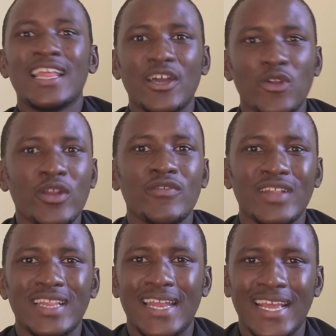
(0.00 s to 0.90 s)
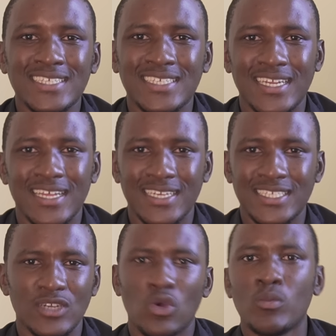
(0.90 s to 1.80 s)
They're not even the next
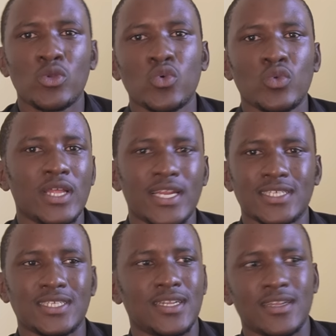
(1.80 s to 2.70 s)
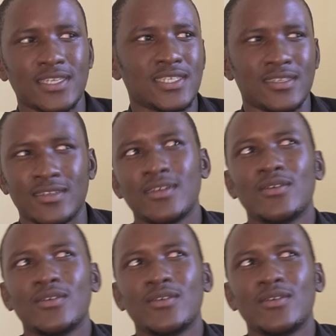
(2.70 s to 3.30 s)
generation. Home to the next generation.